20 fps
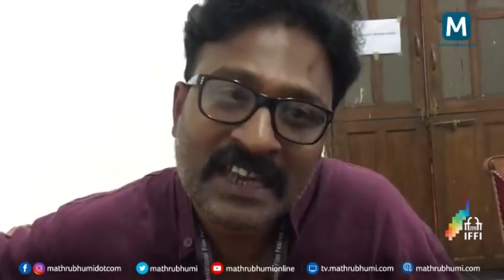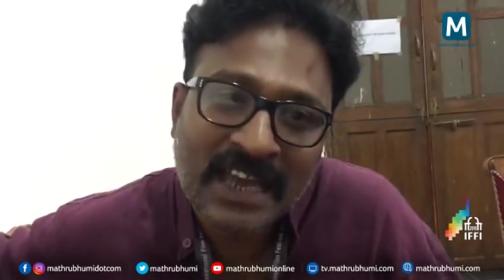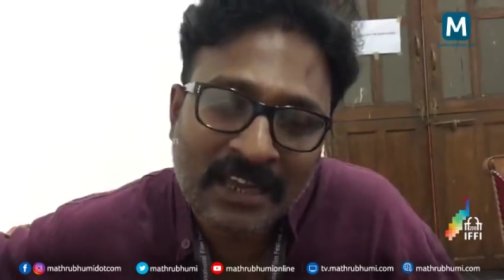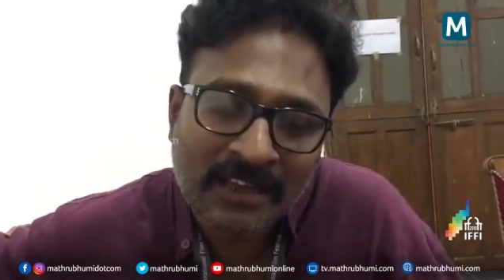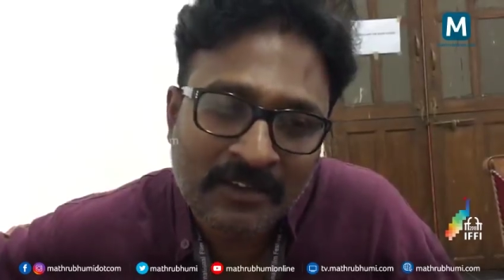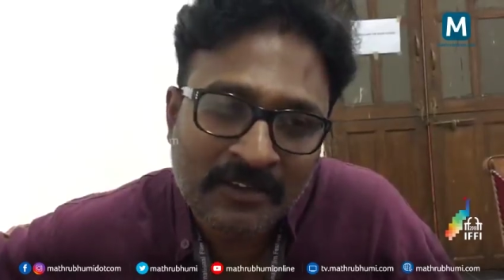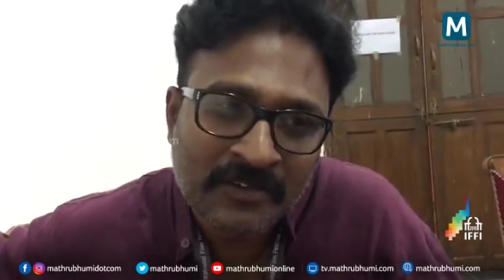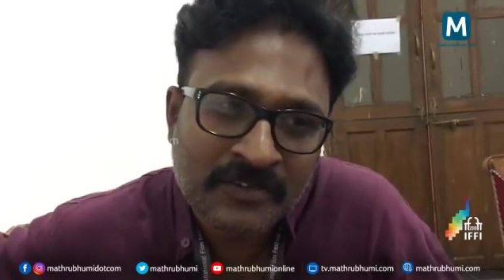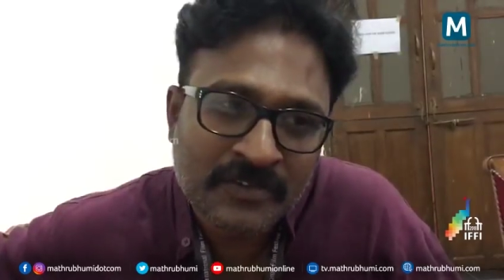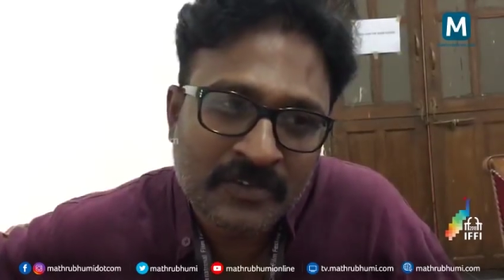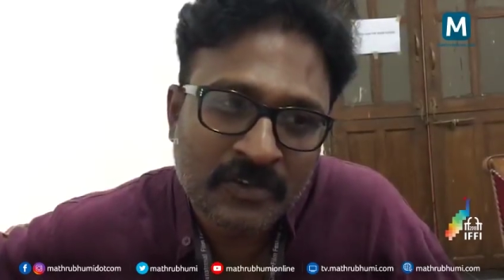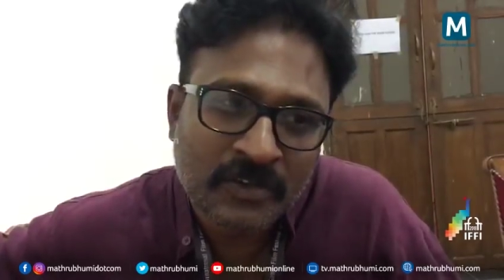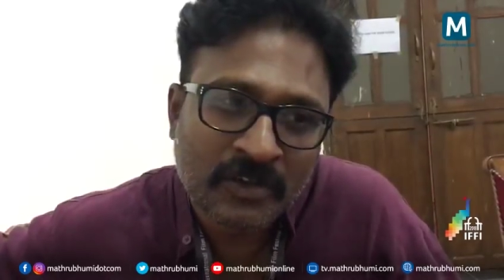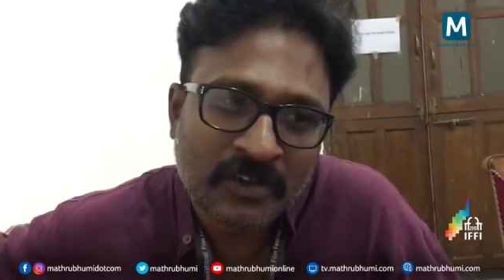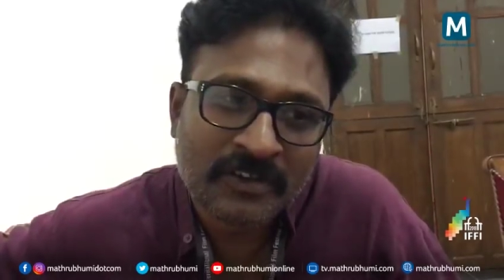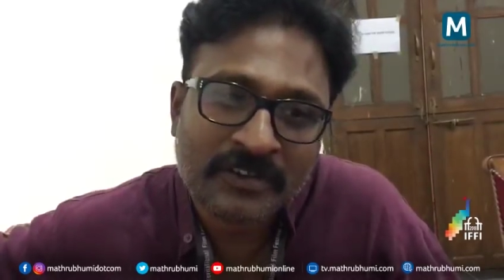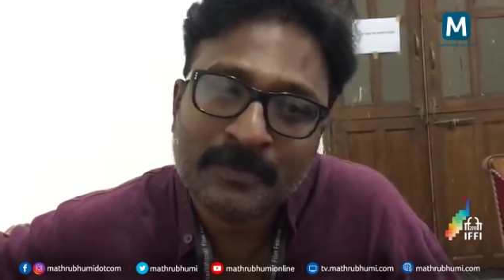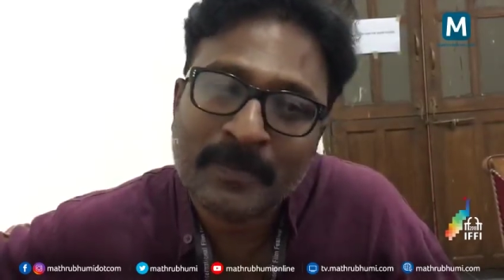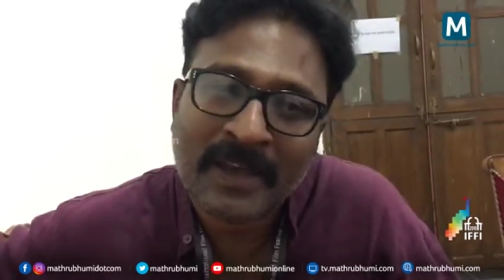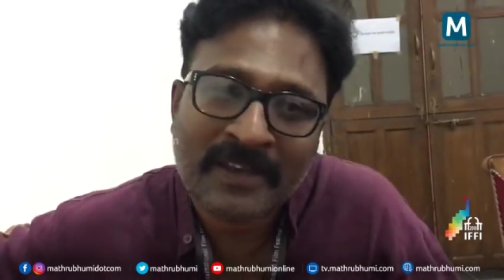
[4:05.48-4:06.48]
challenged
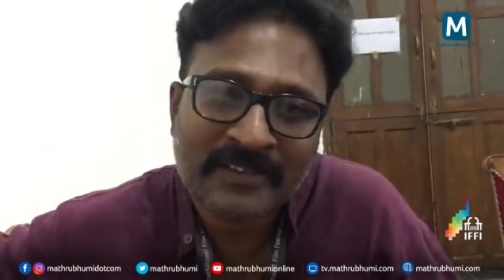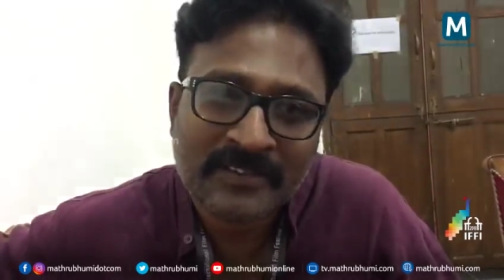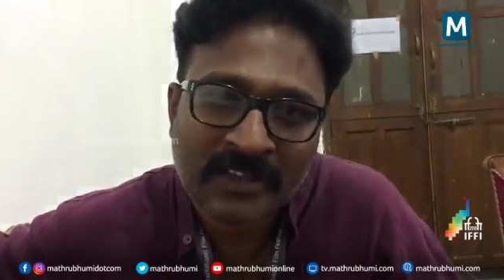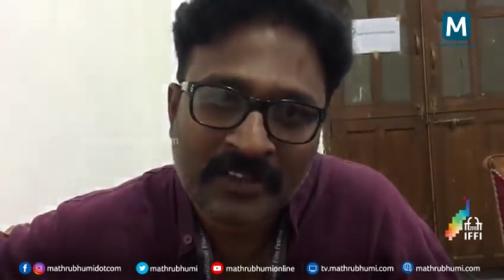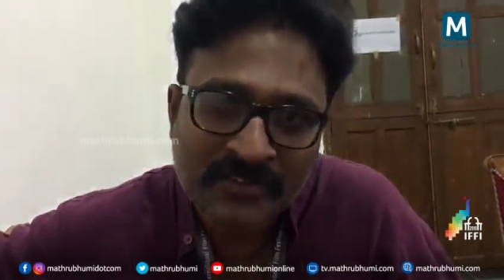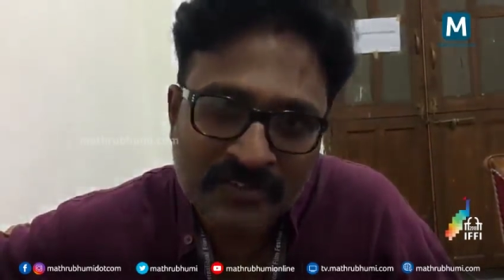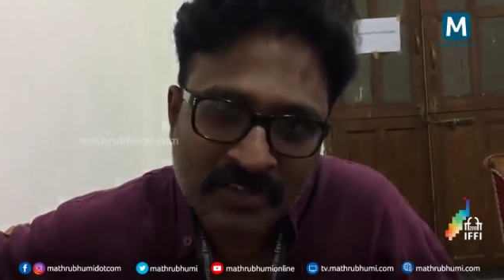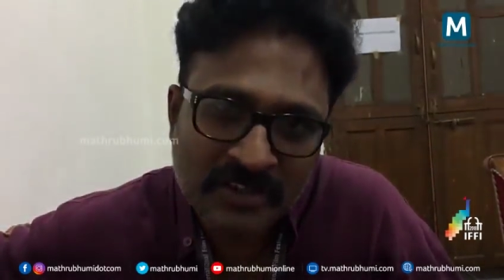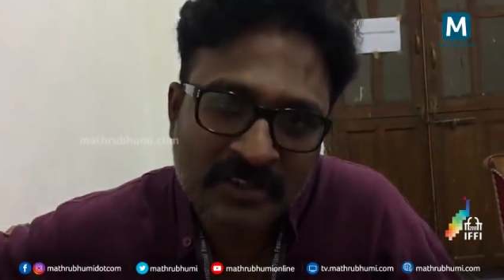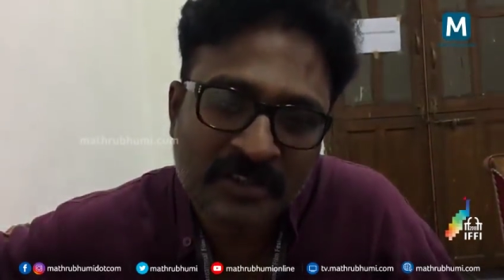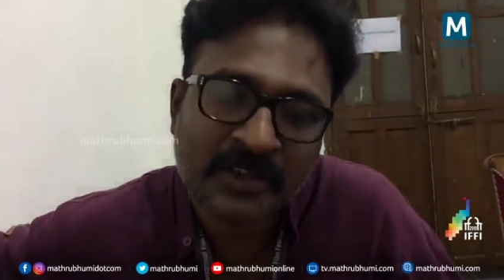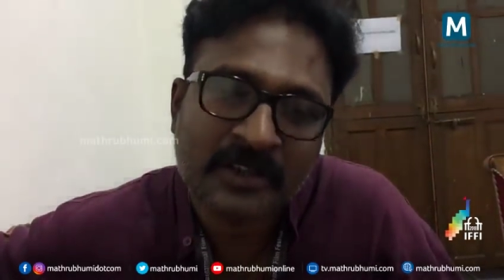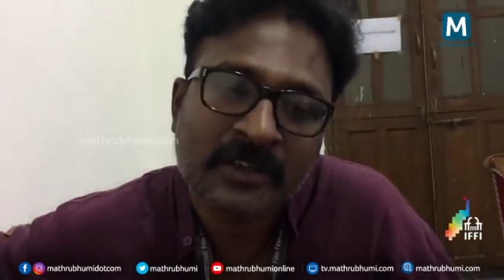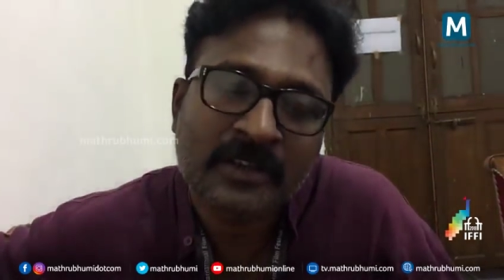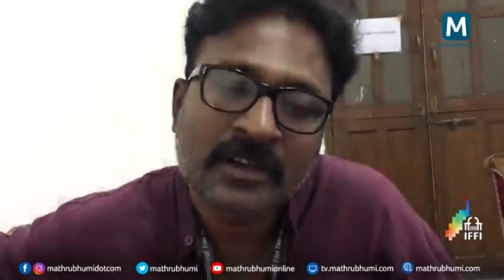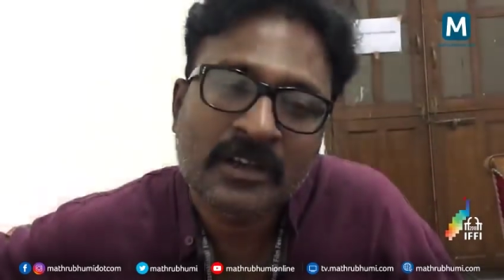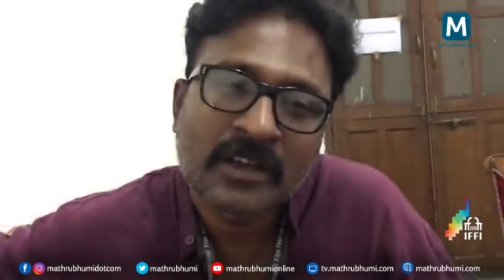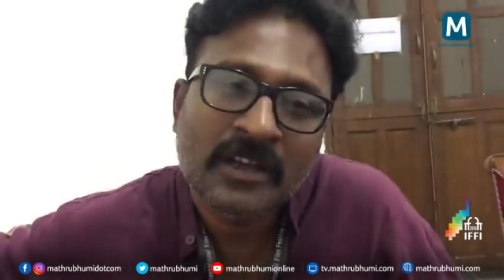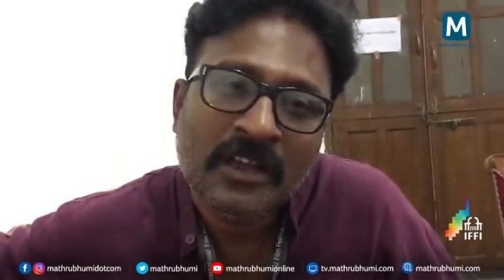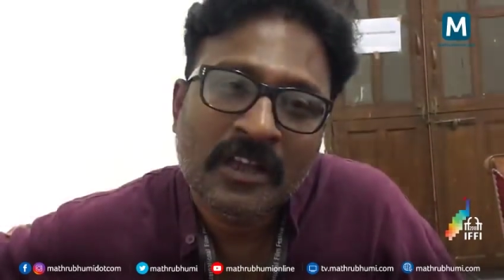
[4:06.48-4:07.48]
or a spastic children,
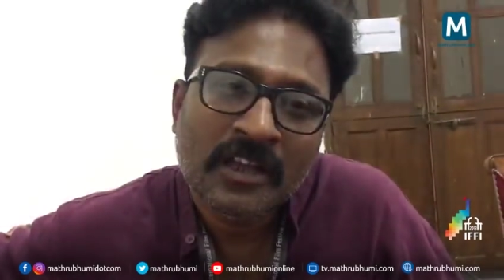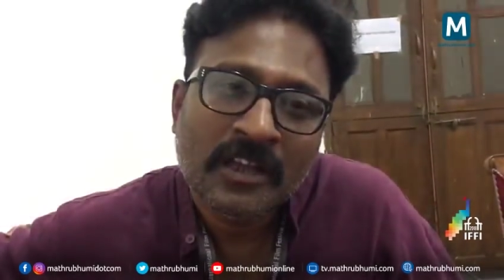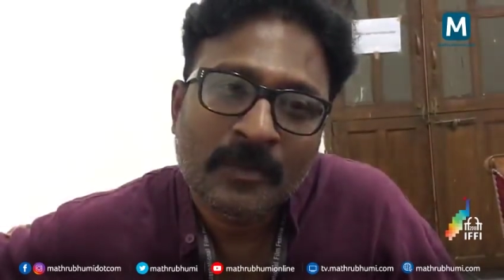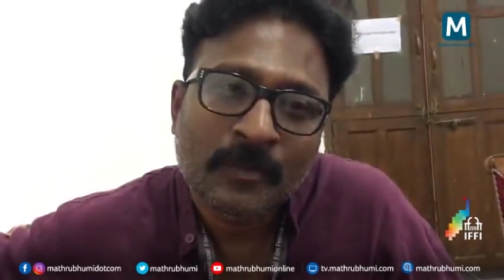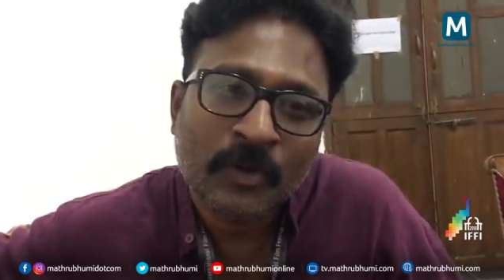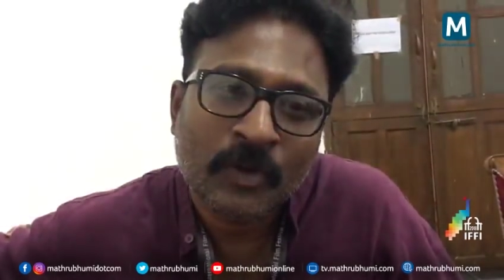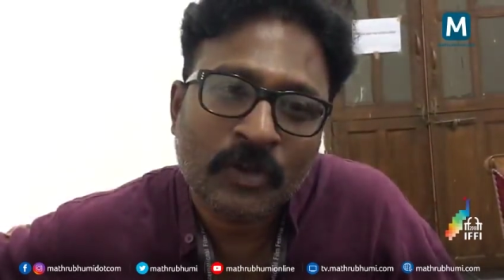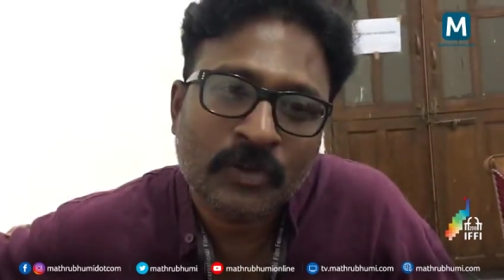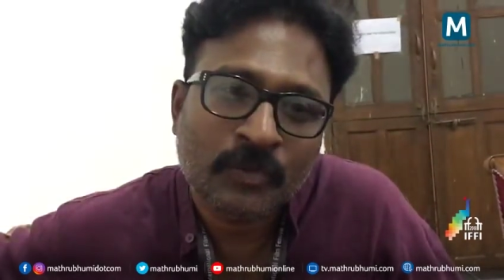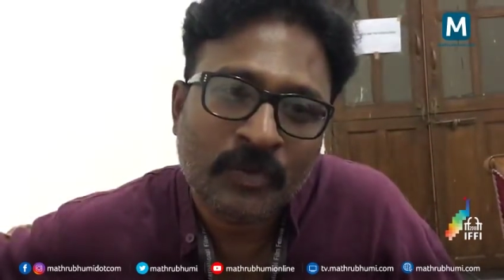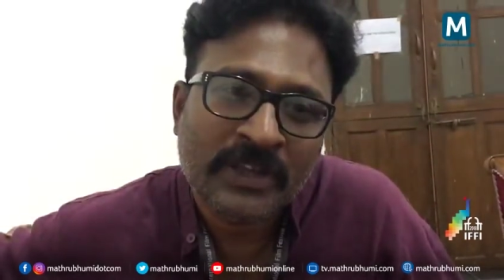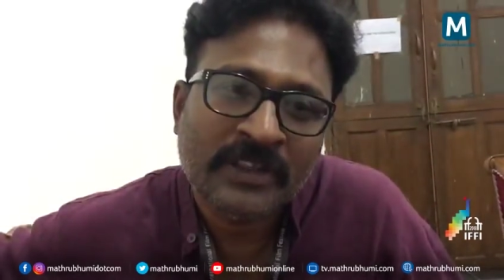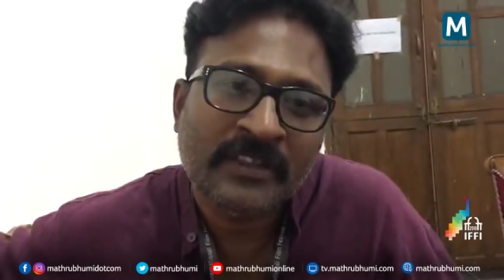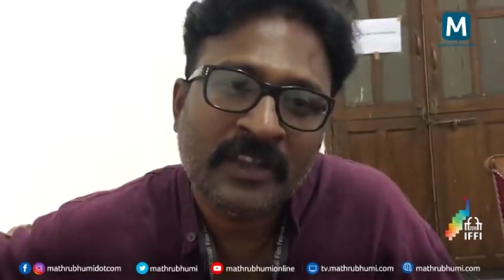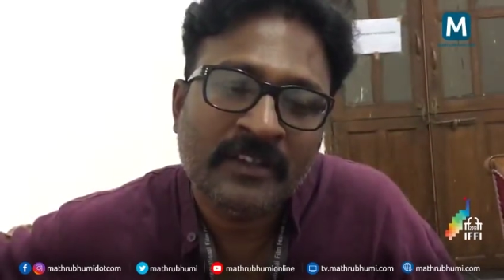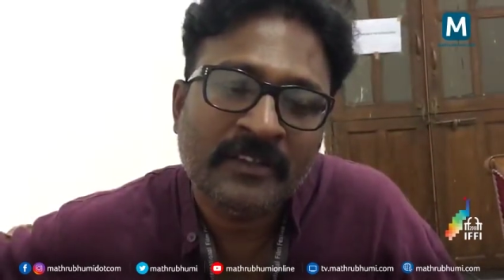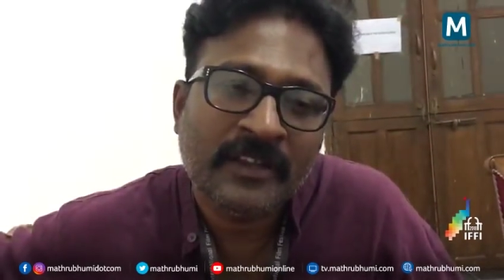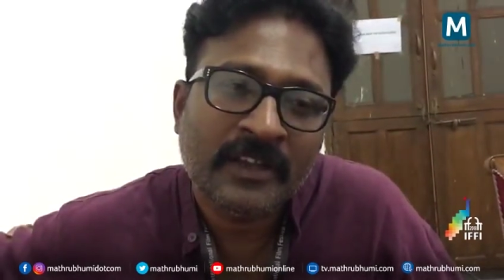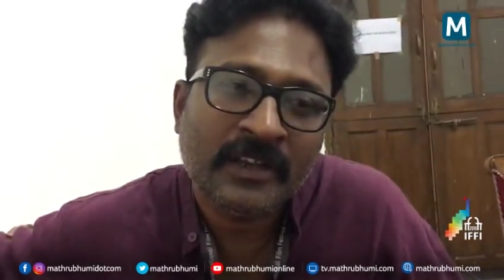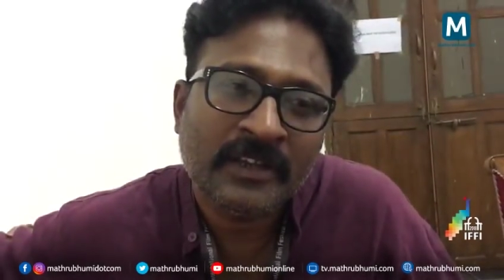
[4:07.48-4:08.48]
because we
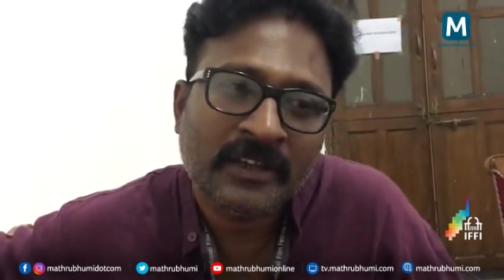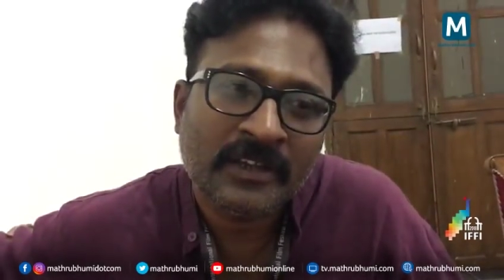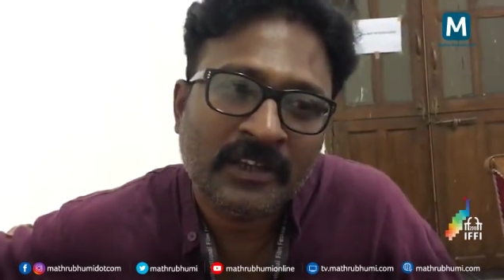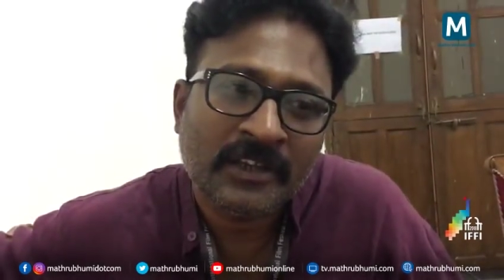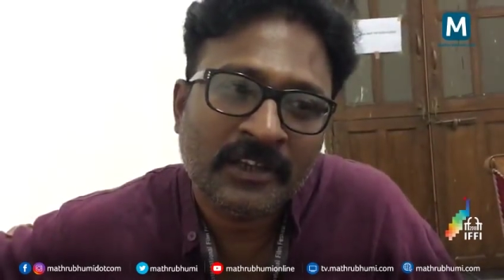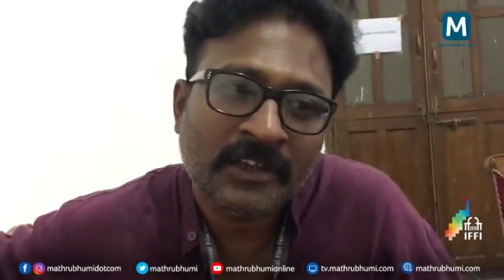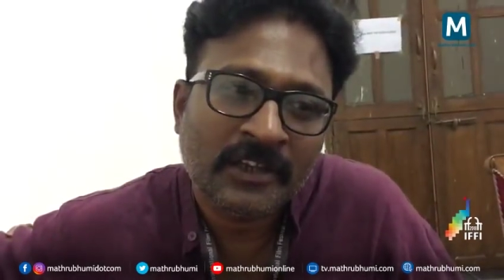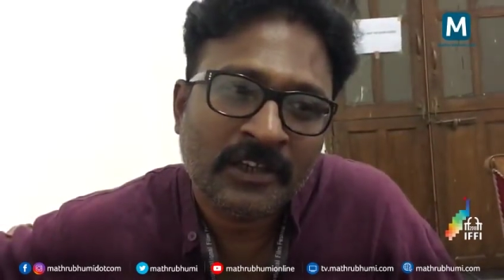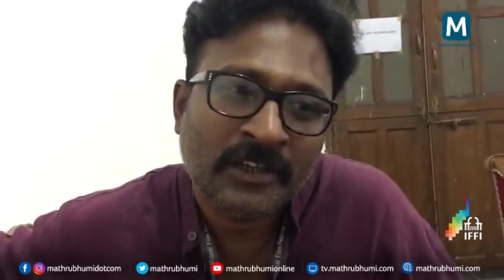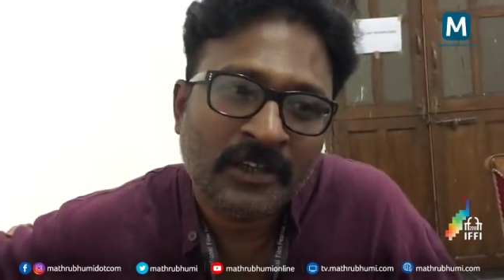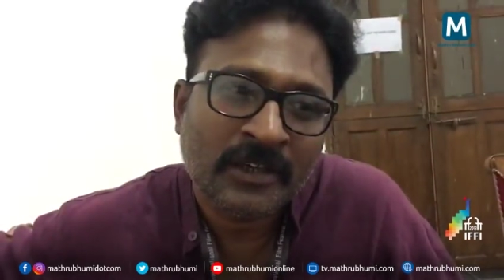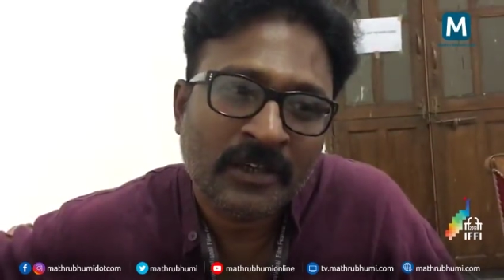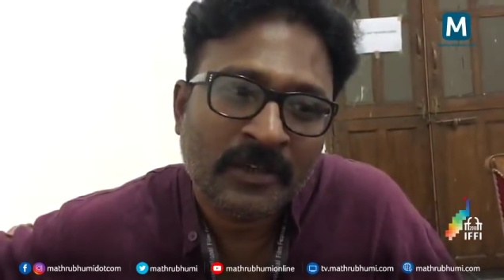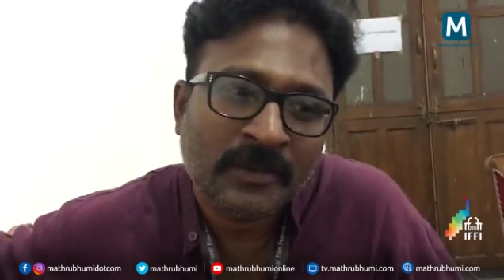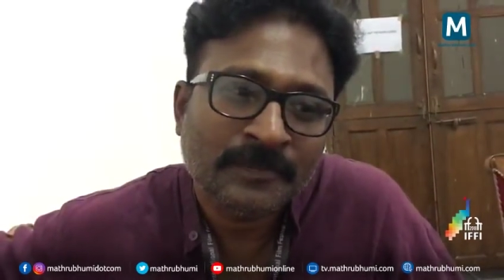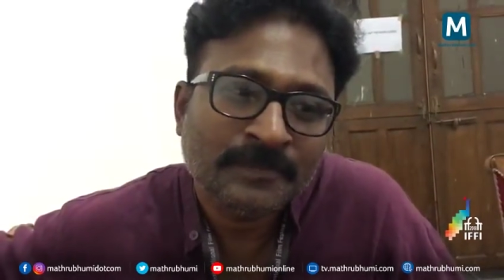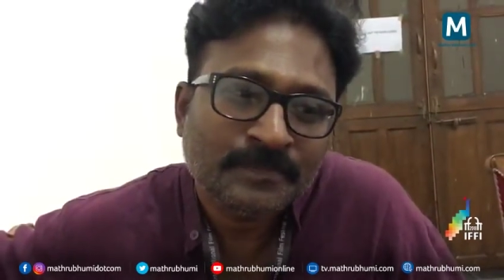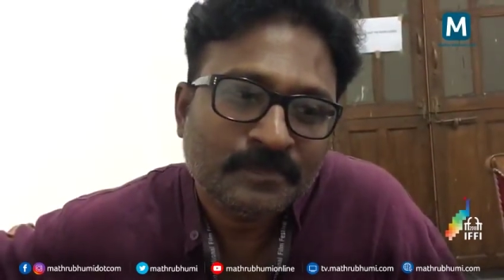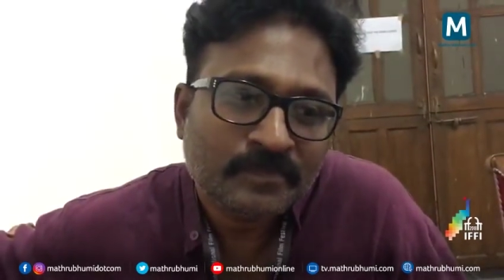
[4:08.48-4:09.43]
think that